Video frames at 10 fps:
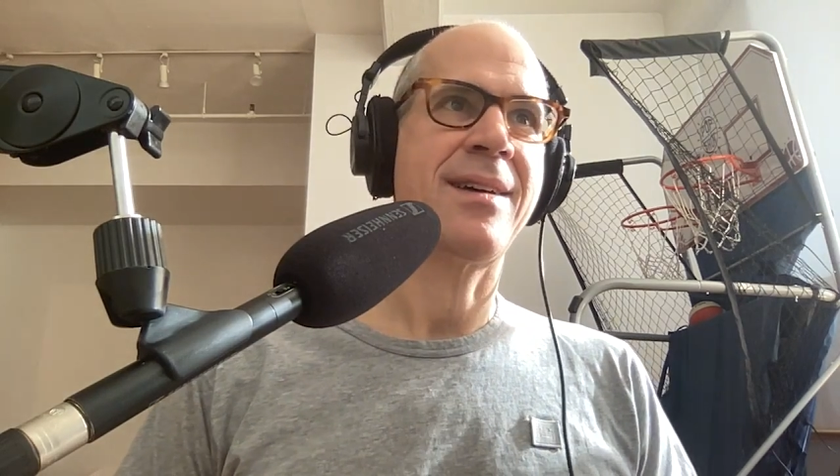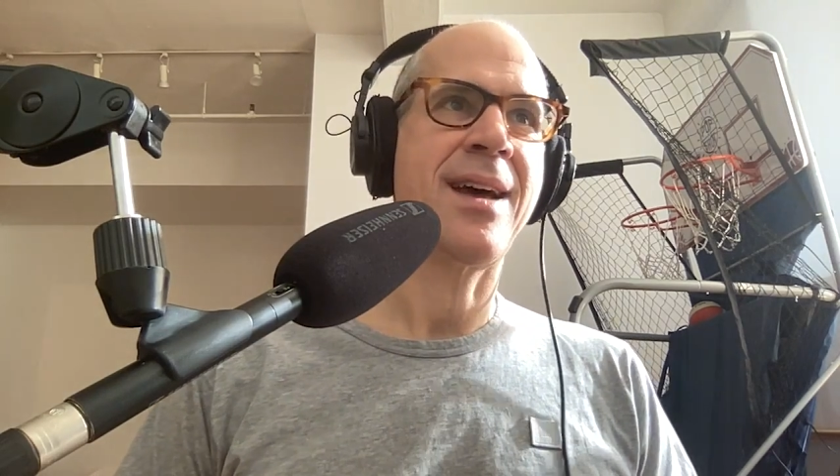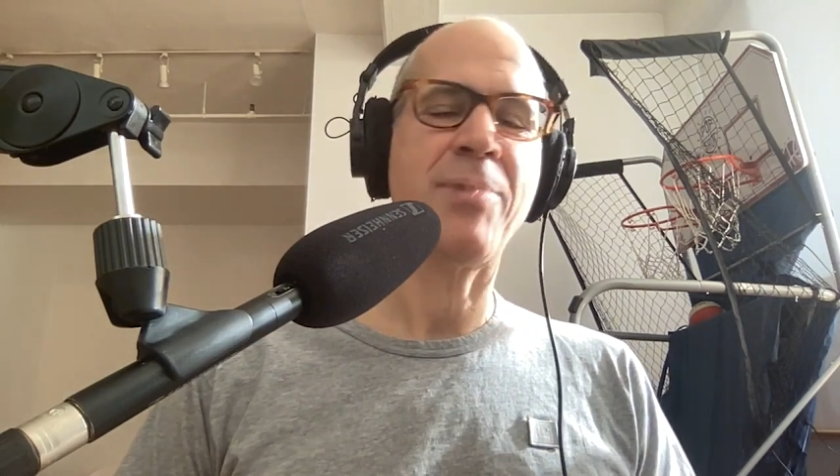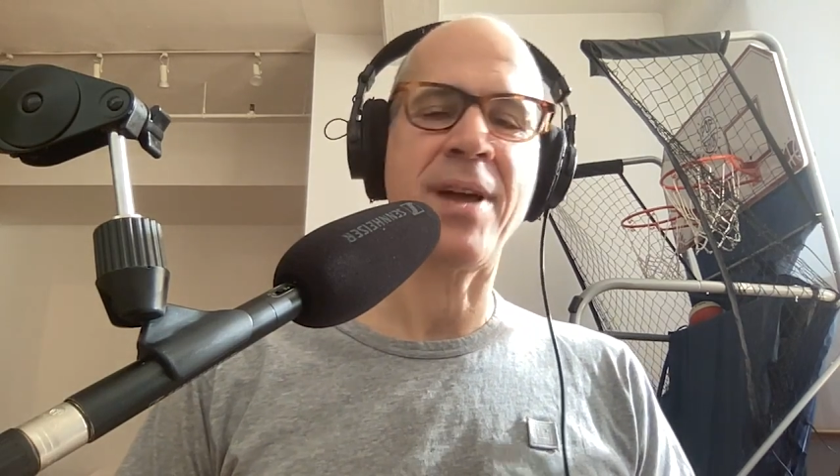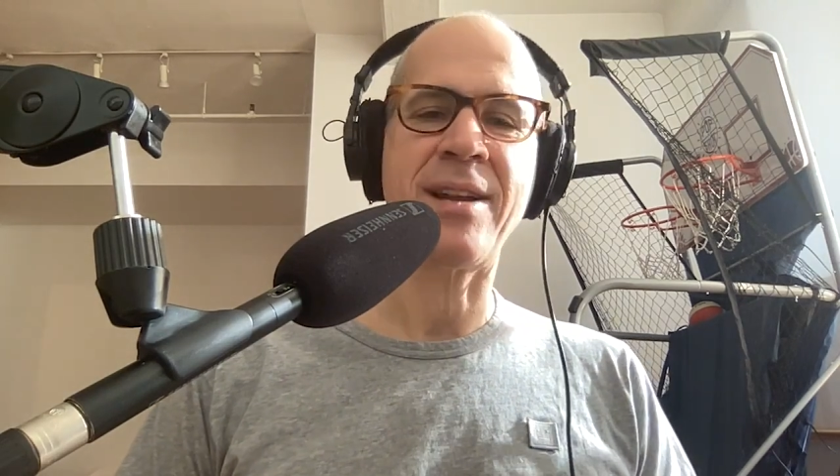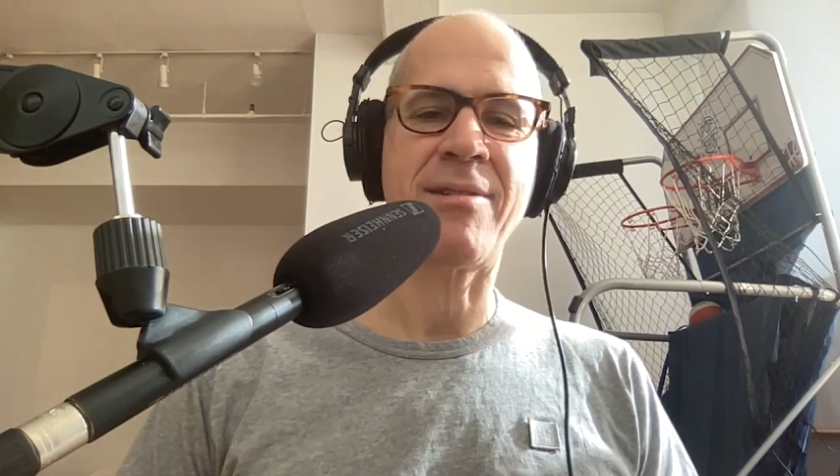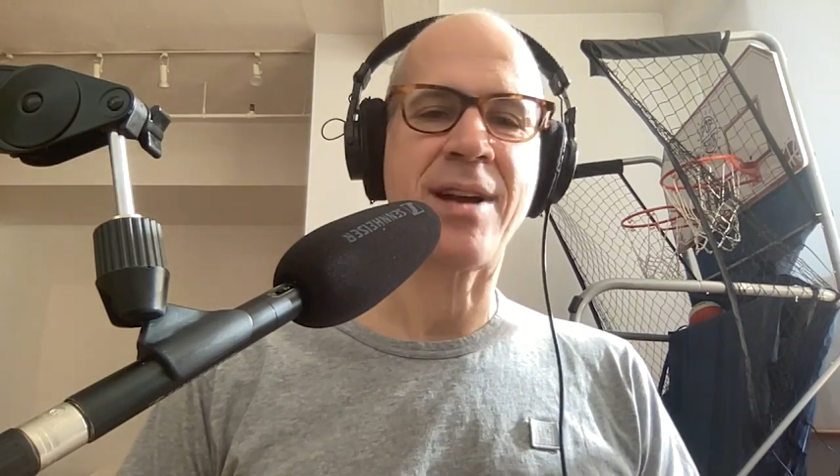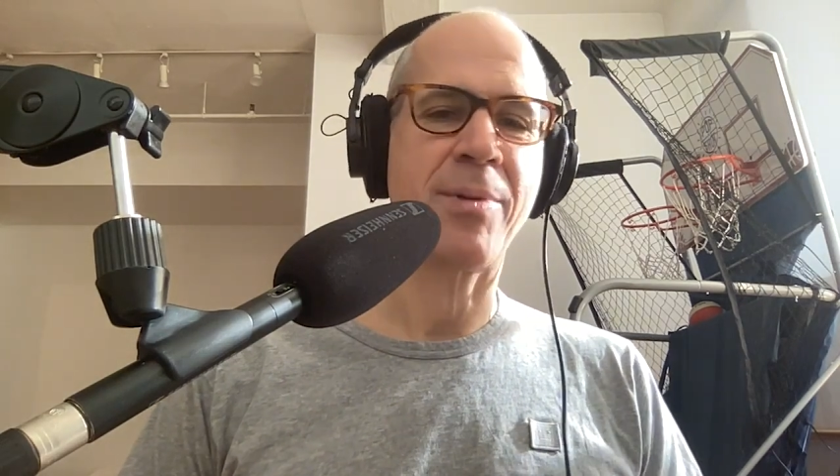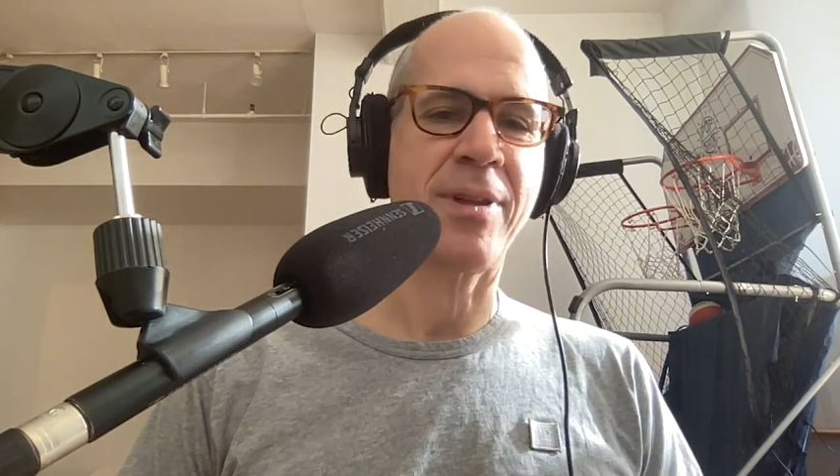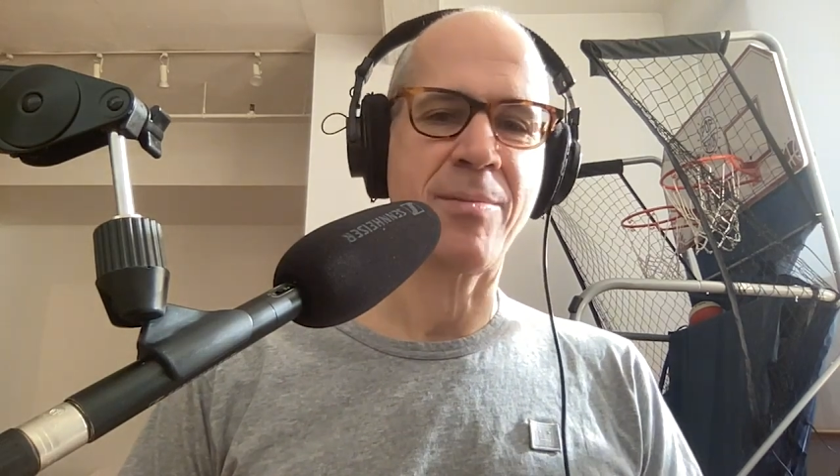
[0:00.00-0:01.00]
I probably know a
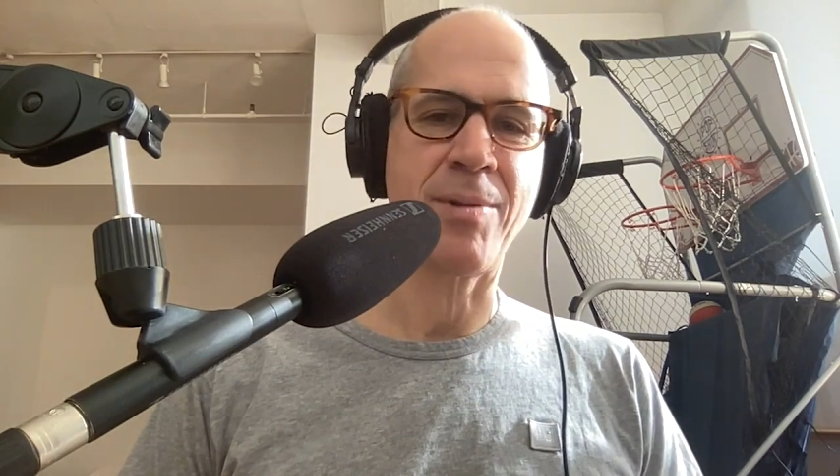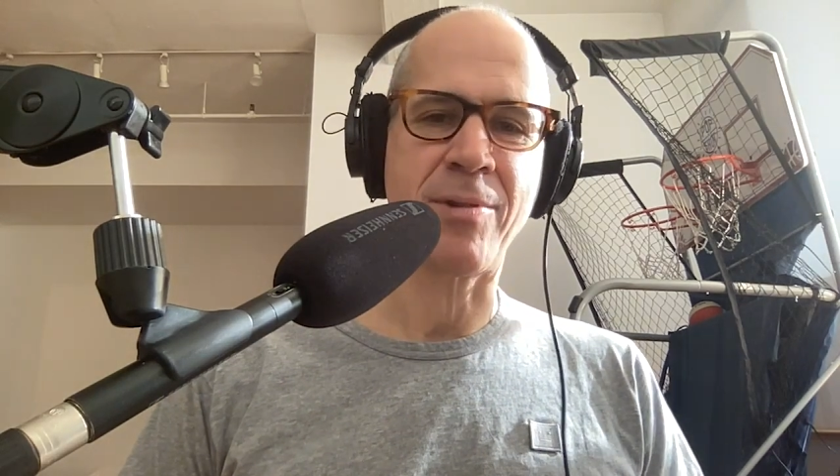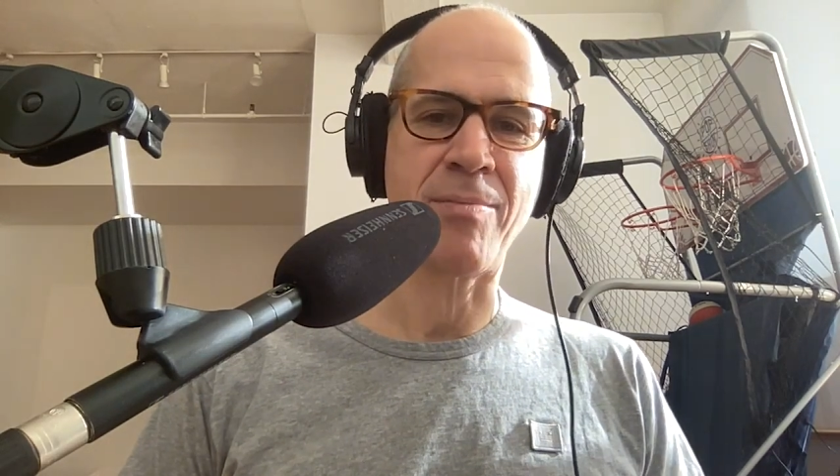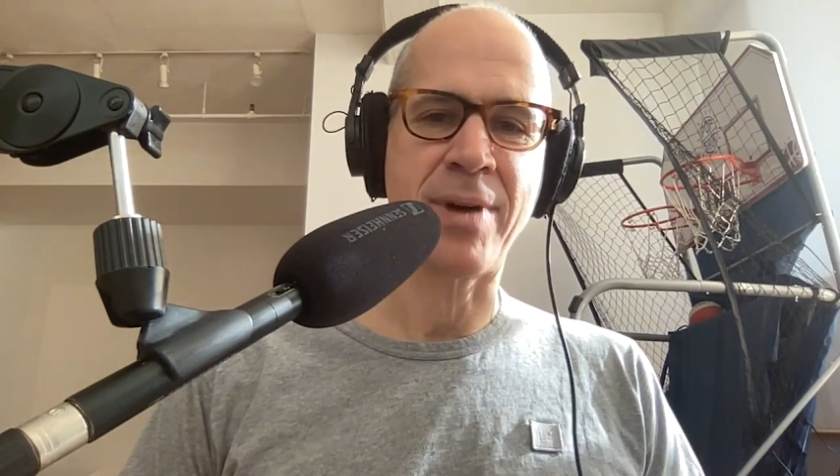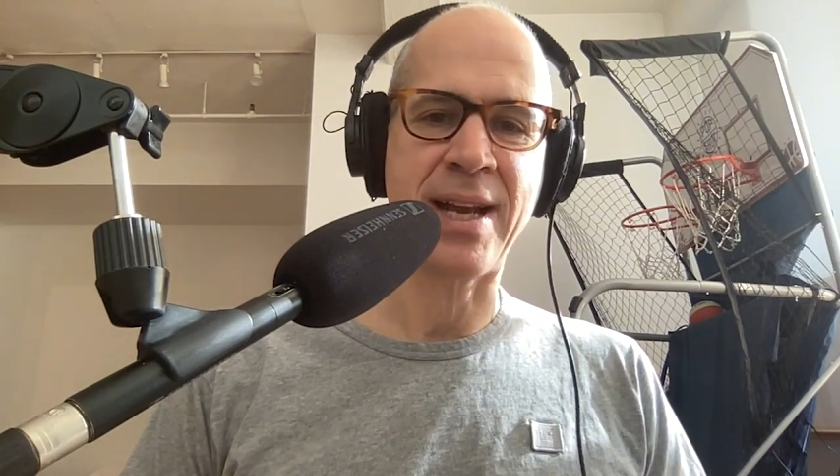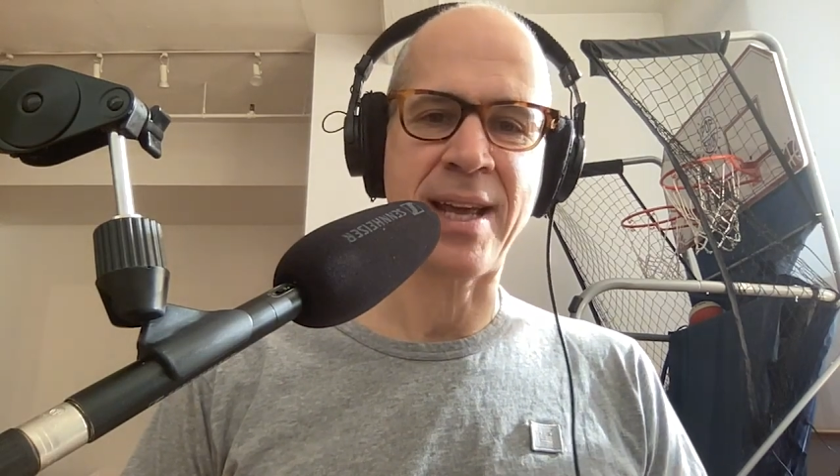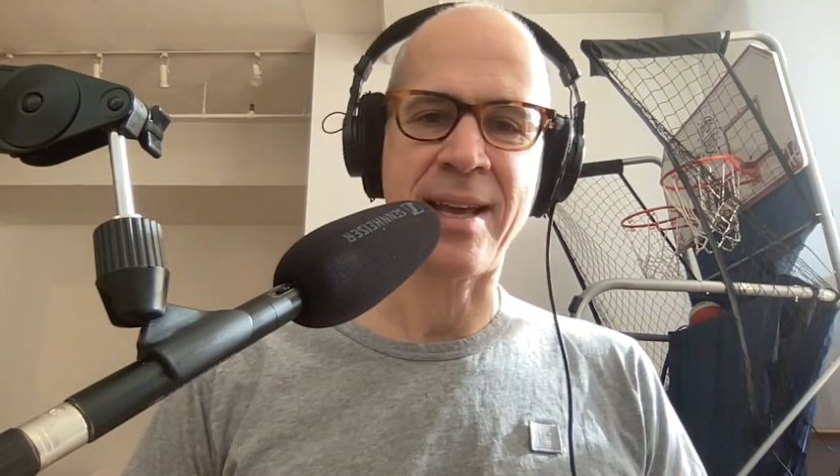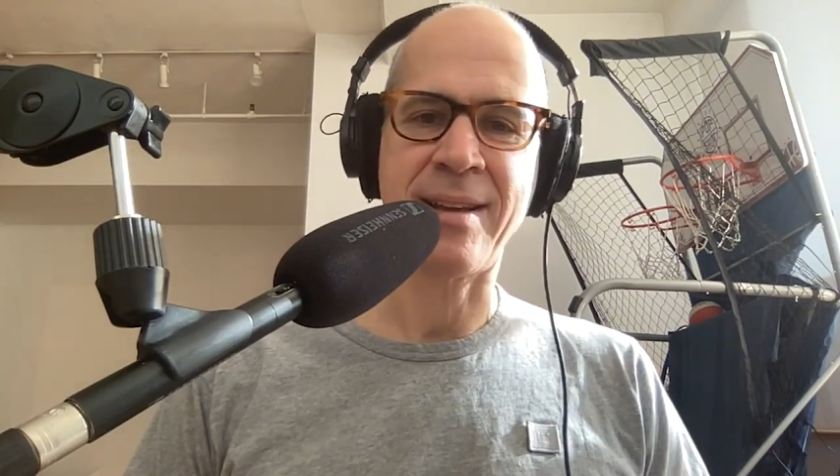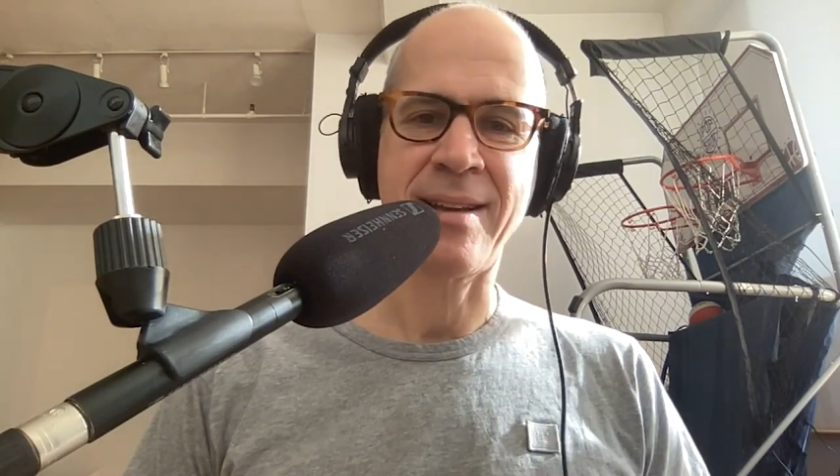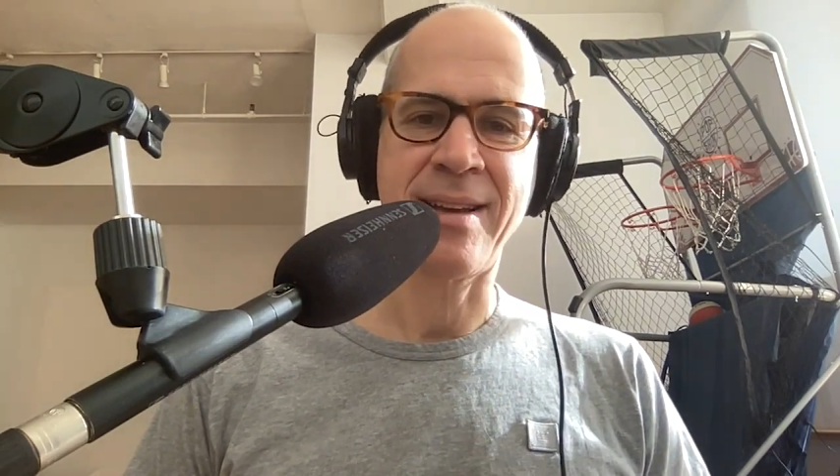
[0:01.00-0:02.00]
couple other people with money.